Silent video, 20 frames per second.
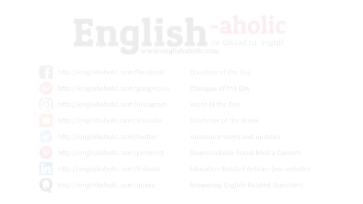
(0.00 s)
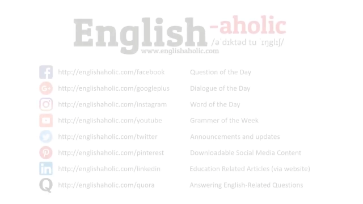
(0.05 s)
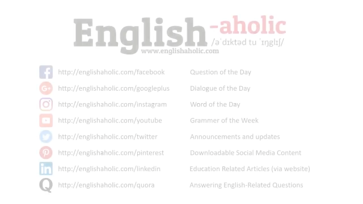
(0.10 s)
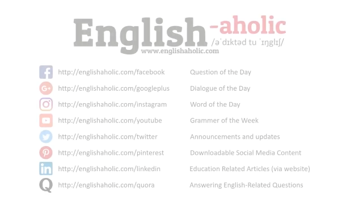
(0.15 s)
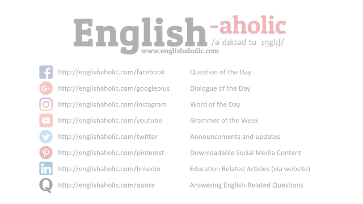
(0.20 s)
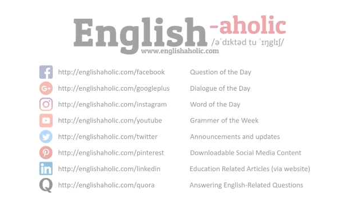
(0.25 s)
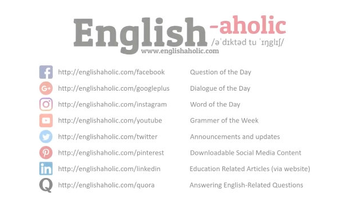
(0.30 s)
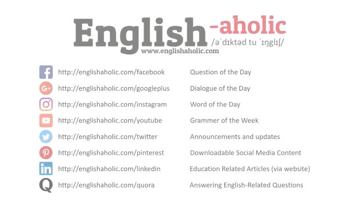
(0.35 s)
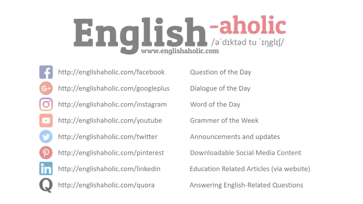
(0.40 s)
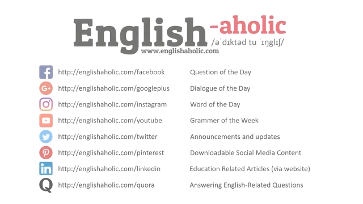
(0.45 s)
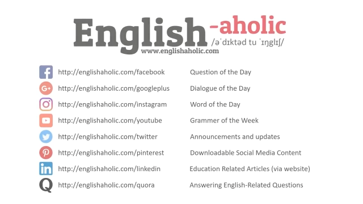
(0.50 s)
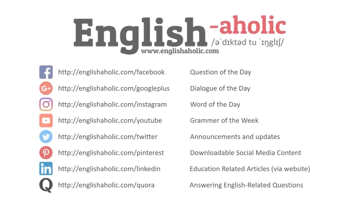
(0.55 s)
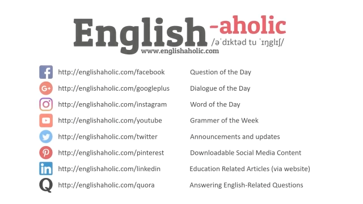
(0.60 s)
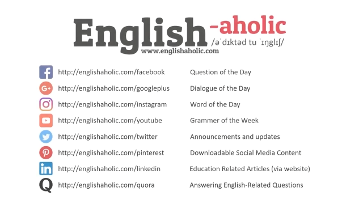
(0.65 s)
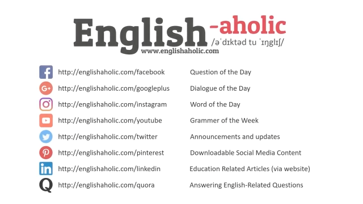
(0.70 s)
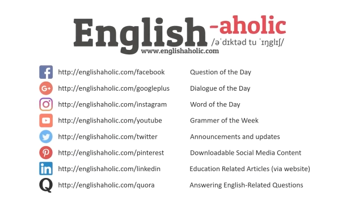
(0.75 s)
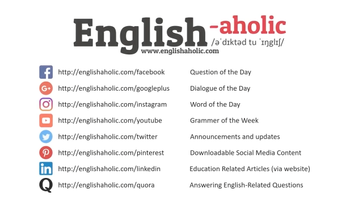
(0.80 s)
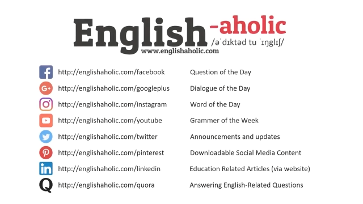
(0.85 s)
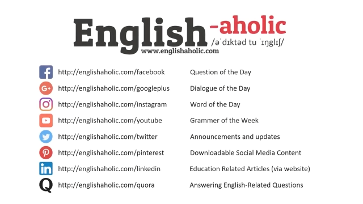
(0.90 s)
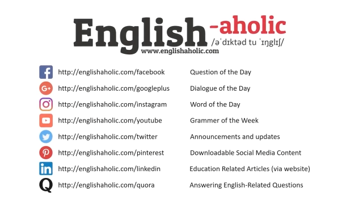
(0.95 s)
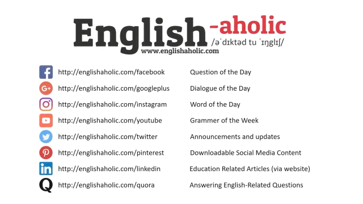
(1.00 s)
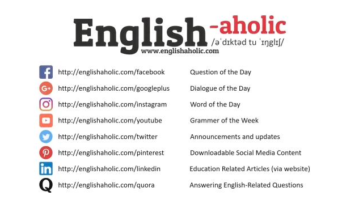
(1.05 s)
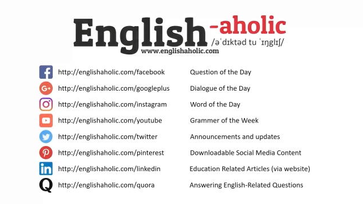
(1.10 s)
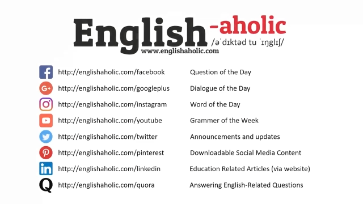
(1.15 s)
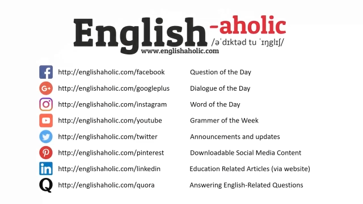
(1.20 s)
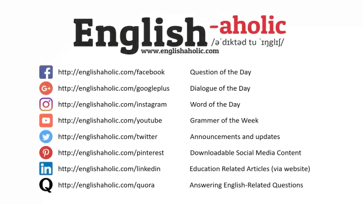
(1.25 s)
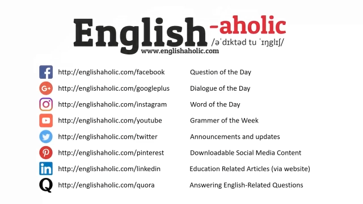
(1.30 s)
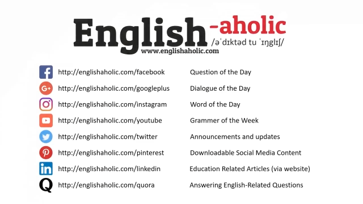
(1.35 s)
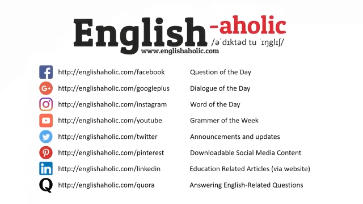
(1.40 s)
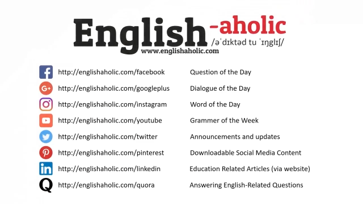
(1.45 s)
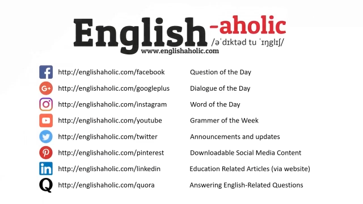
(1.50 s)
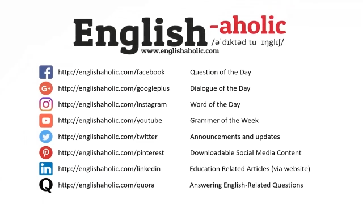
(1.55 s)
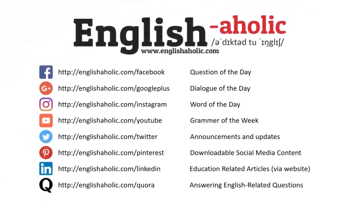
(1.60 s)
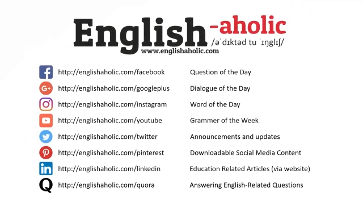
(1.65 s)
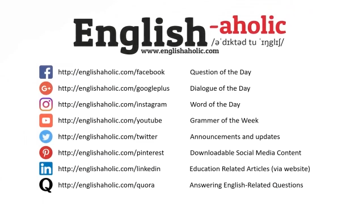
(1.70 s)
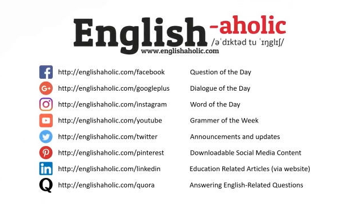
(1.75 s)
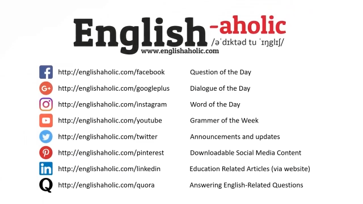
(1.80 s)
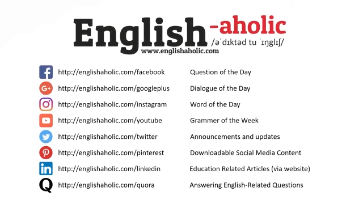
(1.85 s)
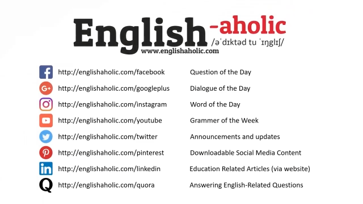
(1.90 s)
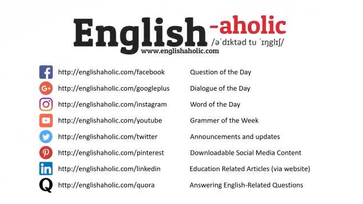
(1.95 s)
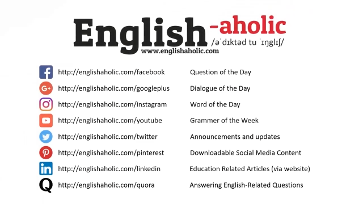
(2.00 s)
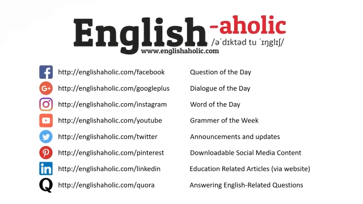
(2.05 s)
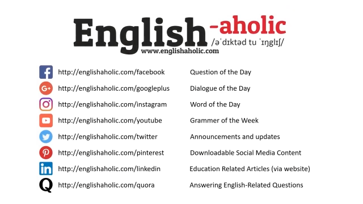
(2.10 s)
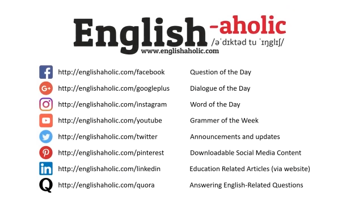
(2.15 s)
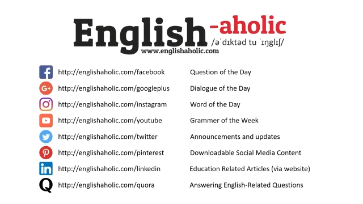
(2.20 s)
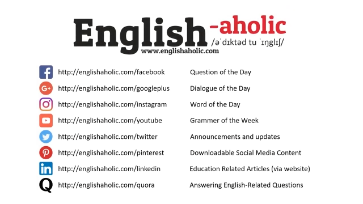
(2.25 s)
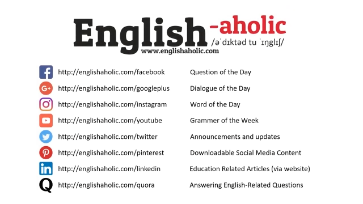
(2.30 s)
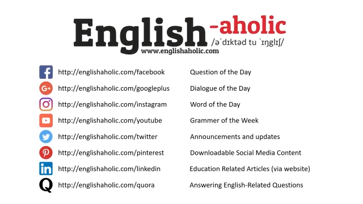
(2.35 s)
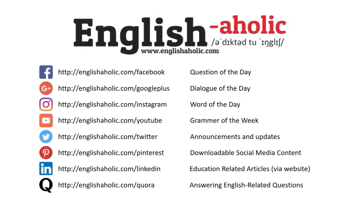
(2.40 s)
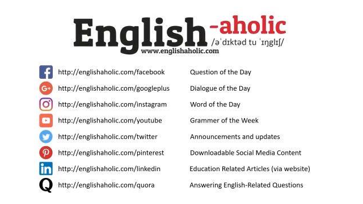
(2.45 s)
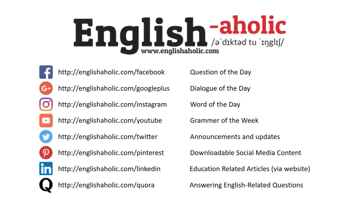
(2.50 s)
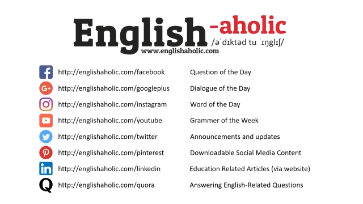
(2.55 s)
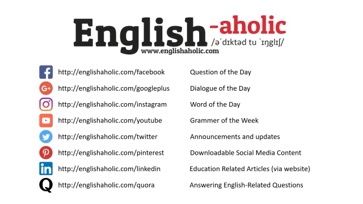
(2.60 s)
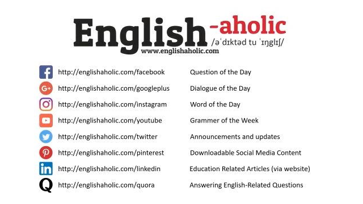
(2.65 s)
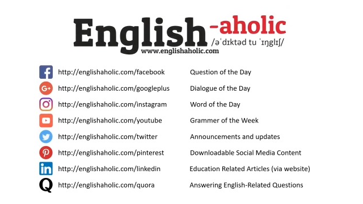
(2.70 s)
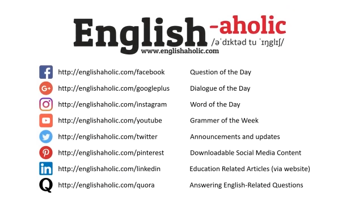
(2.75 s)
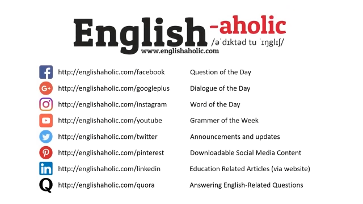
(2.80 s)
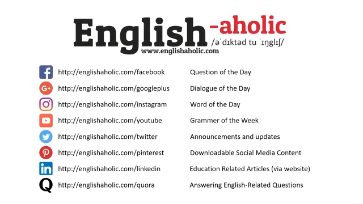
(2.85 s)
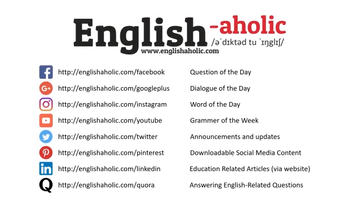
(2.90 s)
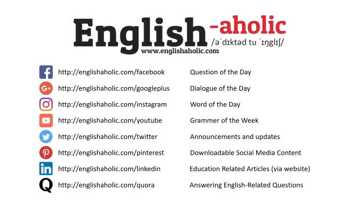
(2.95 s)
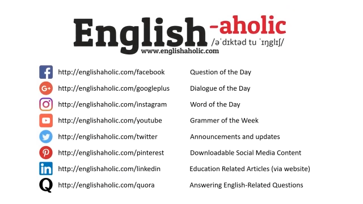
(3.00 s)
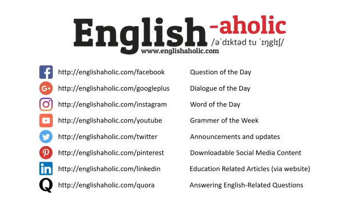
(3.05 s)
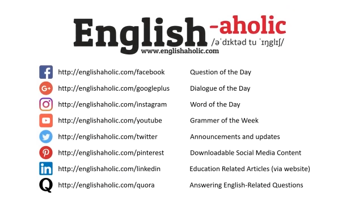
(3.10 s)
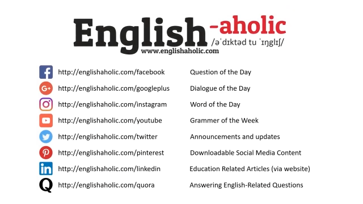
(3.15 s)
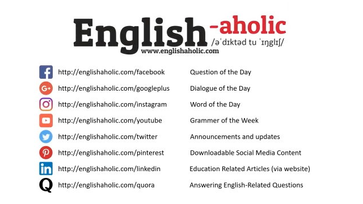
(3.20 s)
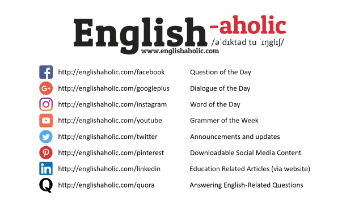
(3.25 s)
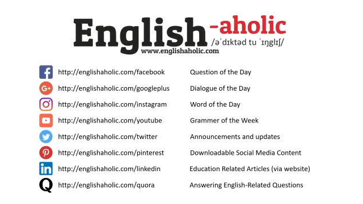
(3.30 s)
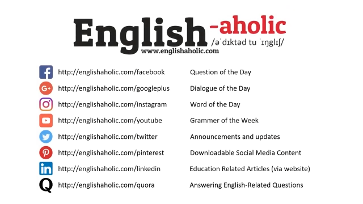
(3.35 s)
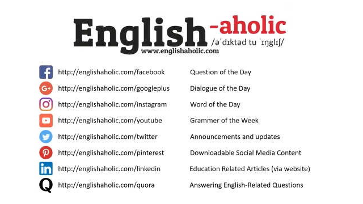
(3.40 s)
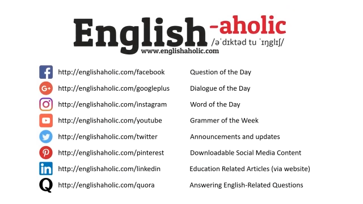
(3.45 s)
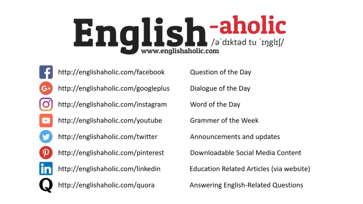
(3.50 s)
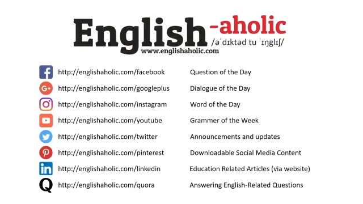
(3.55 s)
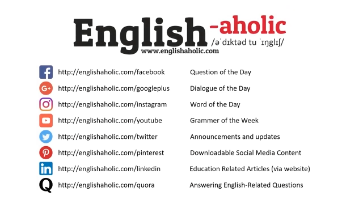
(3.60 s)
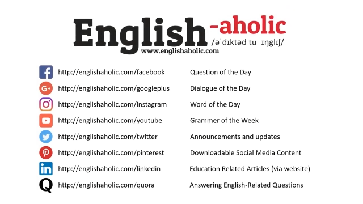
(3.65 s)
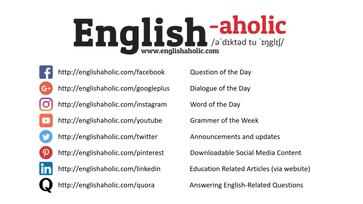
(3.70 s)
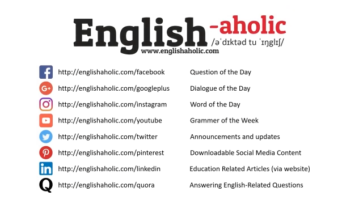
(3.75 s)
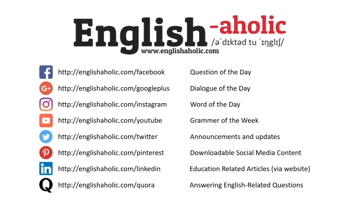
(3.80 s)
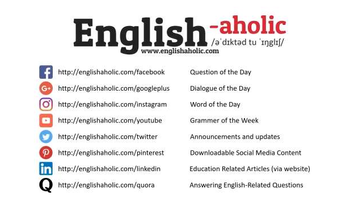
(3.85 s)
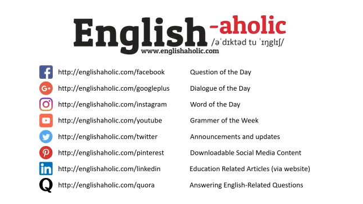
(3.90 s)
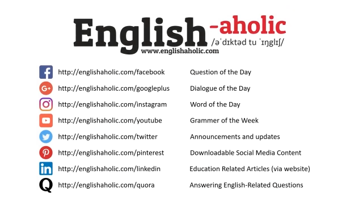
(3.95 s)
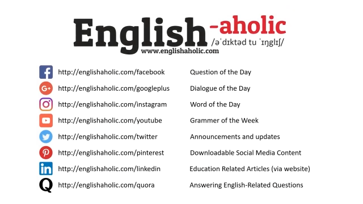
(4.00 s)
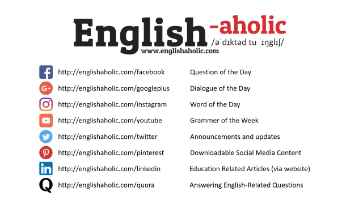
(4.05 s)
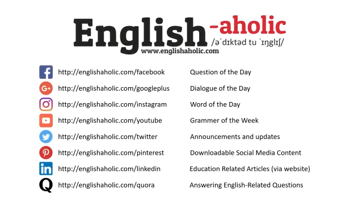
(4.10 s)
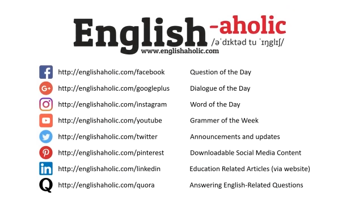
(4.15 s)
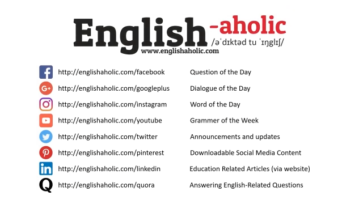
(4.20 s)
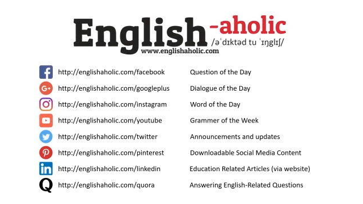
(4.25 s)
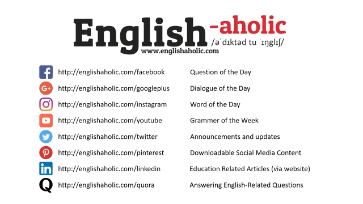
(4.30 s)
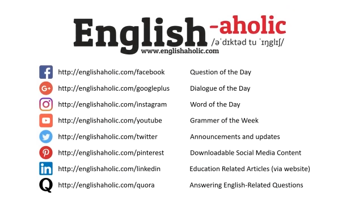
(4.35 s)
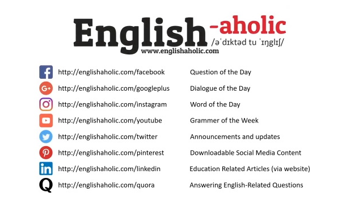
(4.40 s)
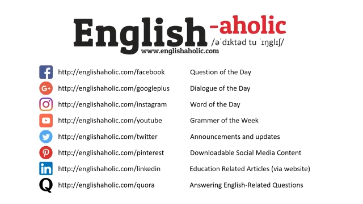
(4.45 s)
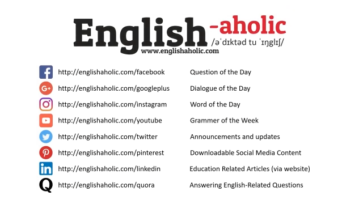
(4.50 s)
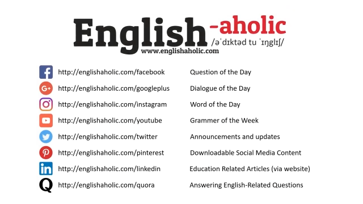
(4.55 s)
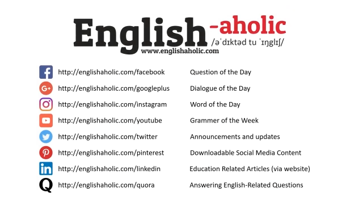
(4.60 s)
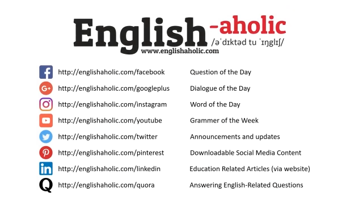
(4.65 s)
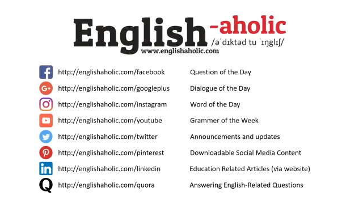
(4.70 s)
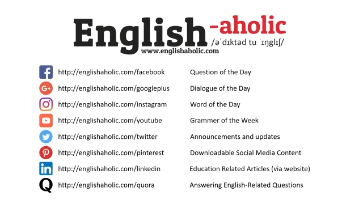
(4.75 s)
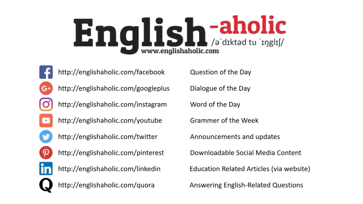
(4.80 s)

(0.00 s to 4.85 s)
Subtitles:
No face is visible, so there are no lips to read.